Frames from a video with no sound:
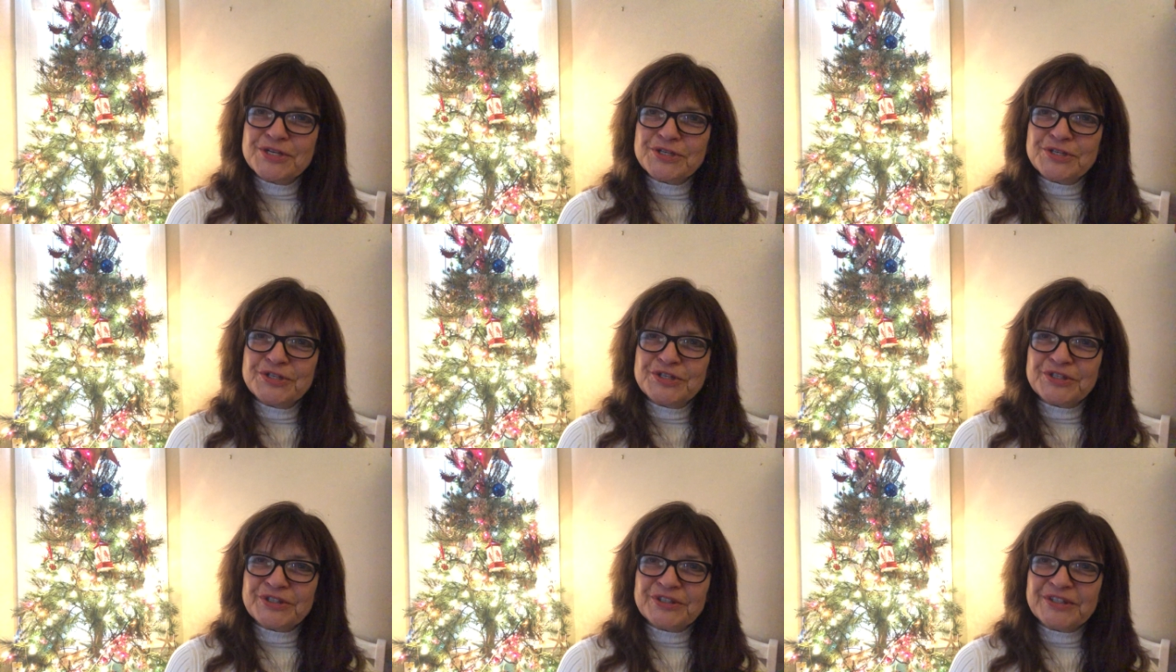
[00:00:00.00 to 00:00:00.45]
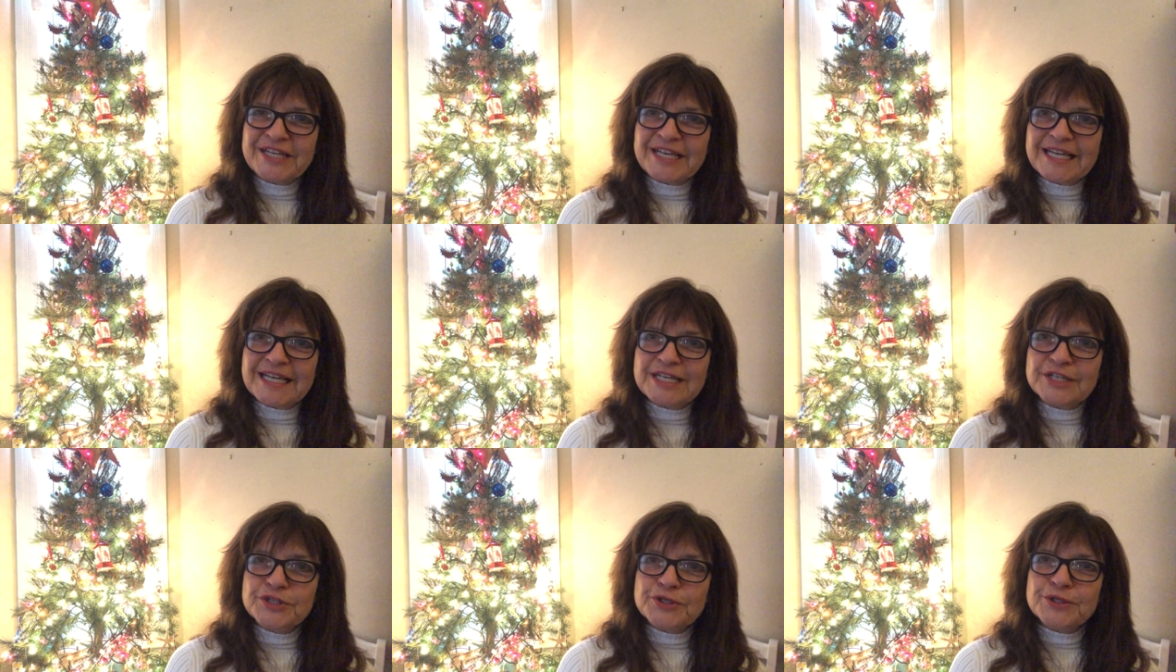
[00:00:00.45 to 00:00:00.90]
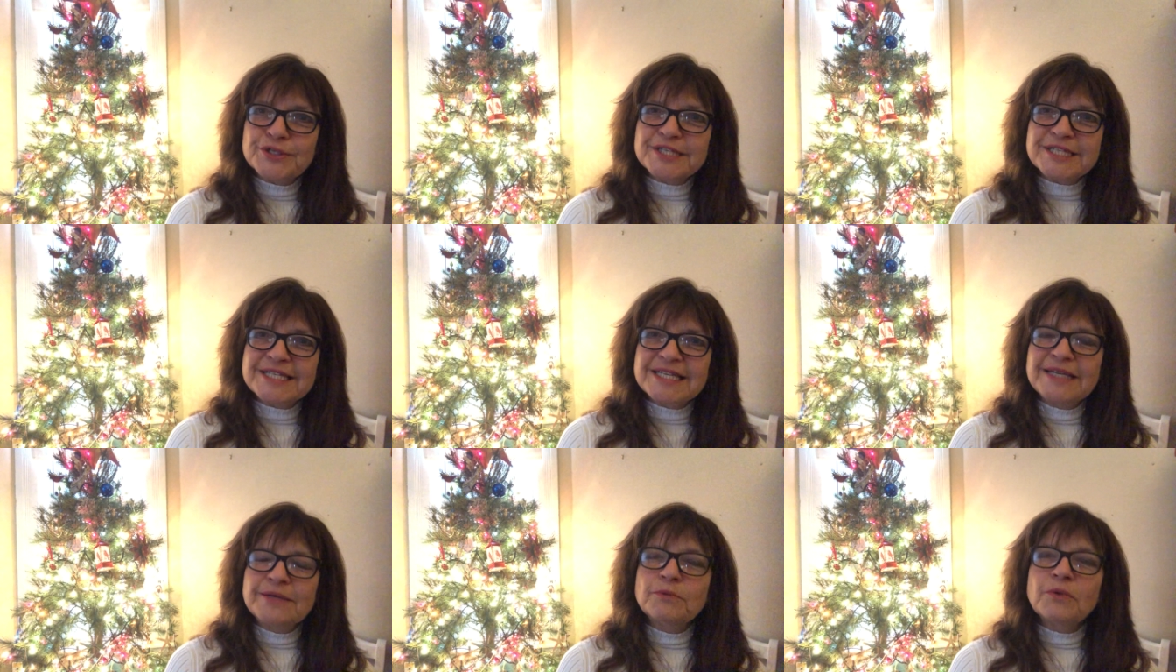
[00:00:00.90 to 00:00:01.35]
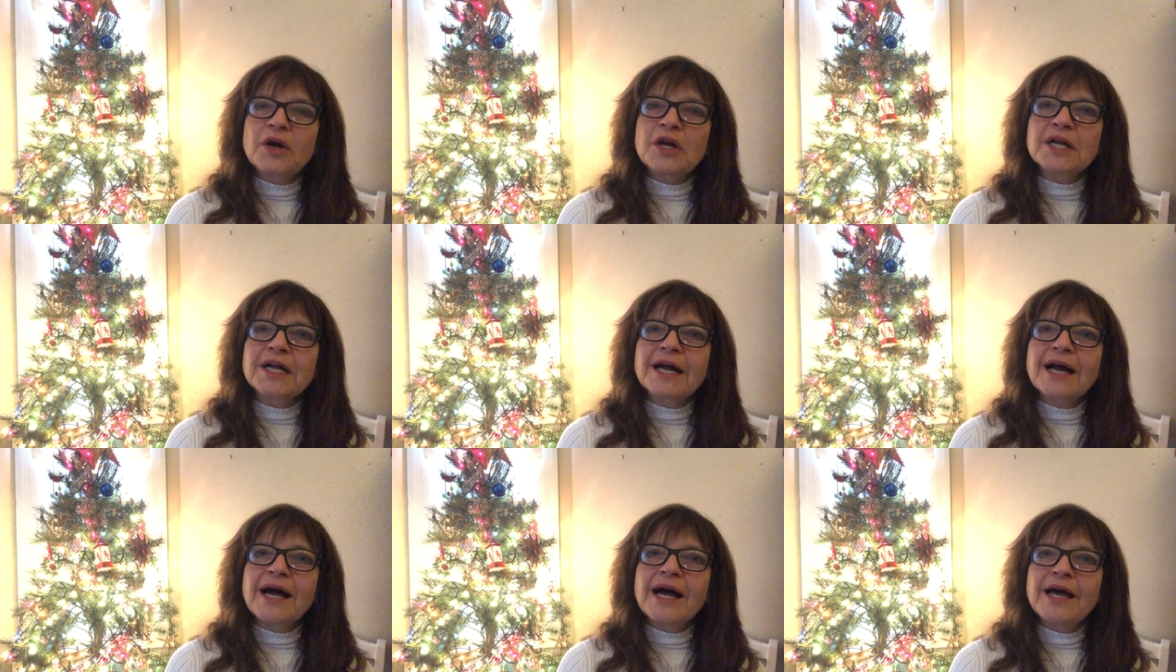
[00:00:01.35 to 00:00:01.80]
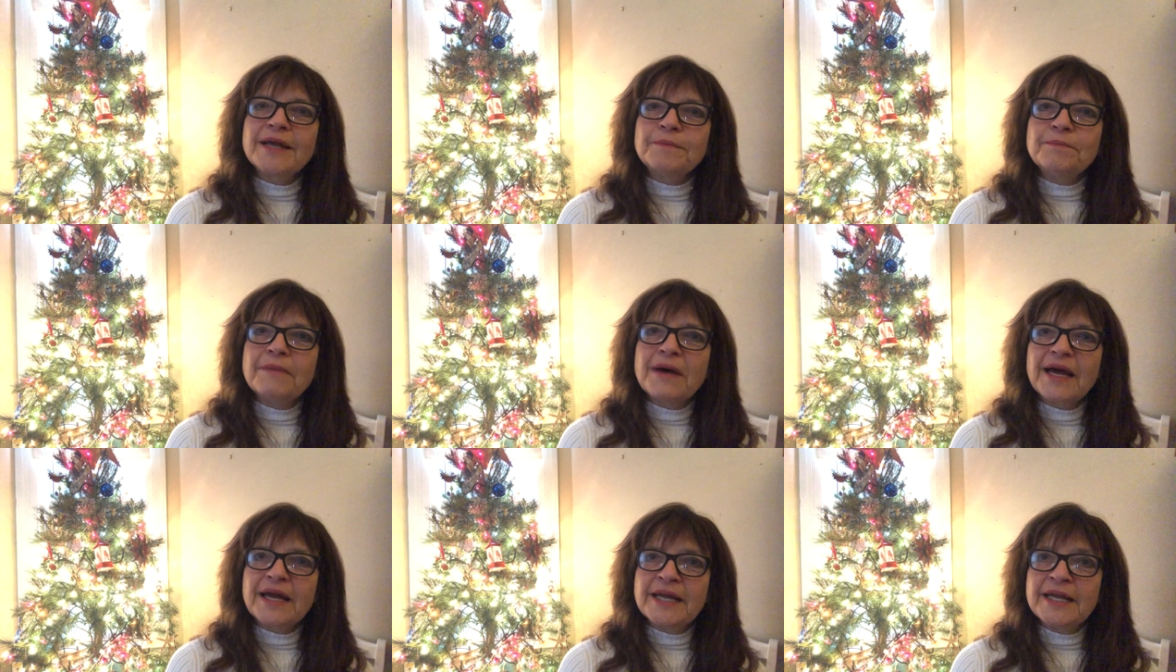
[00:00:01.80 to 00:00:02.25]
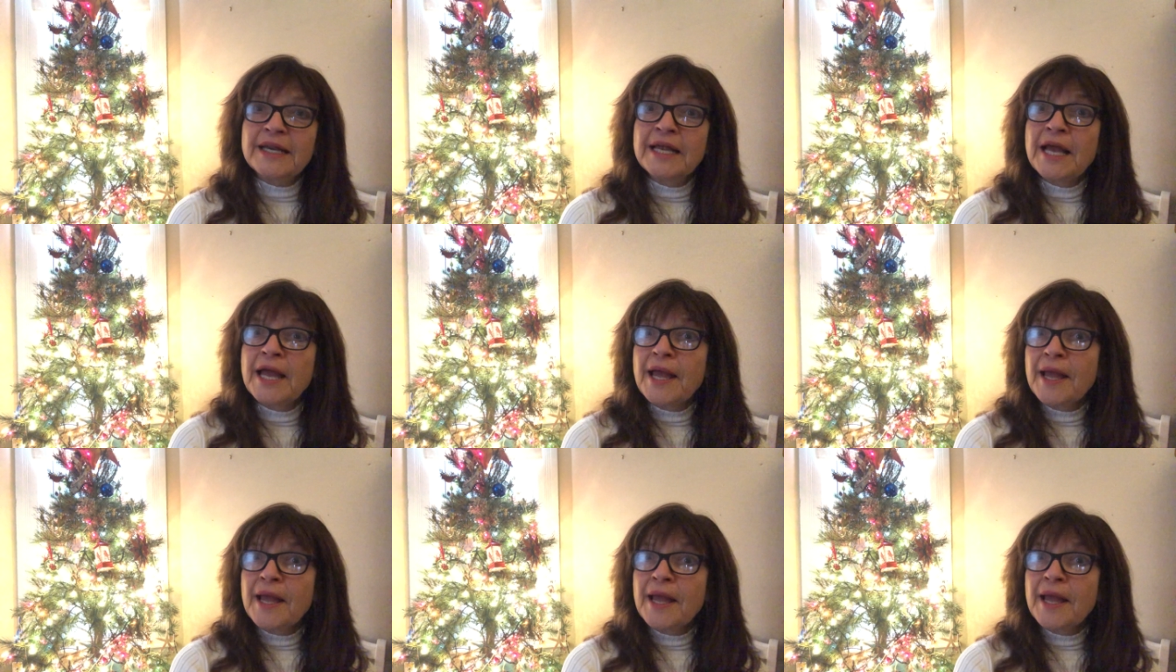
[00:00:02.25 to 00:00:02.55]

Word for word: journey and to see what God might